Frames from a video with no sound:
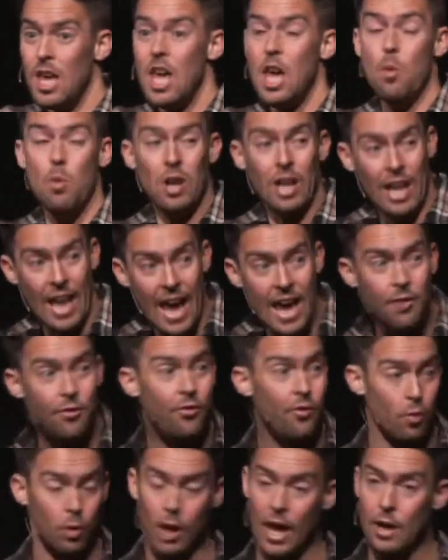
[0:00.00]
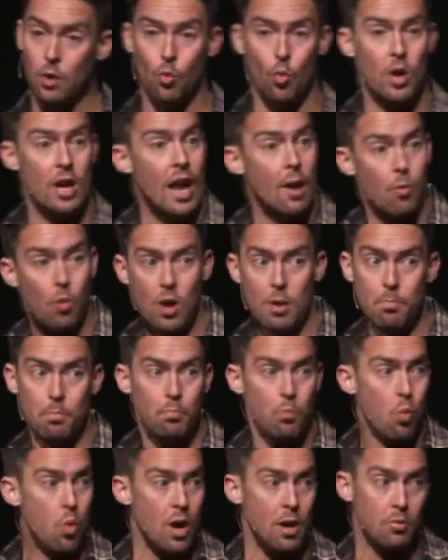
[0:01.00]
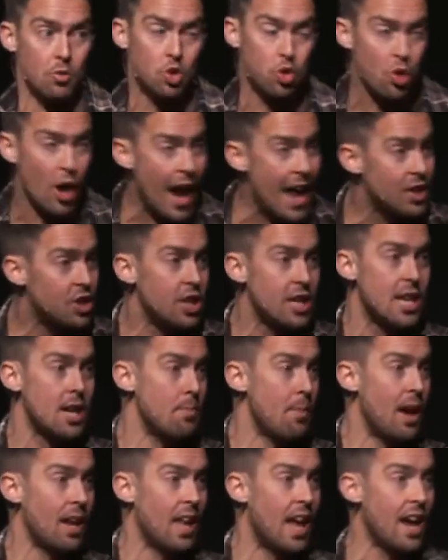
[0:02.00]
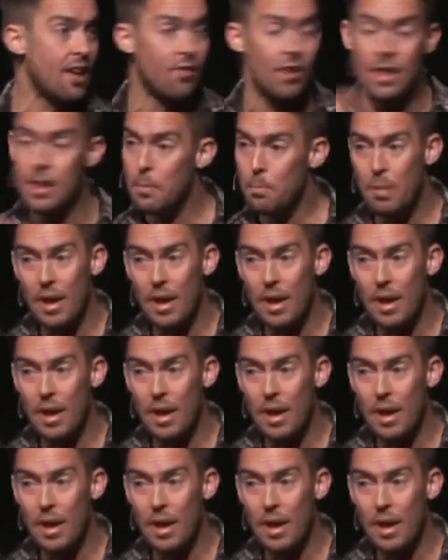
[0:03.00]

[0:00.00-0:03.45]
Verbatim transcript: And when life, like when, when, when tragedy hit my life,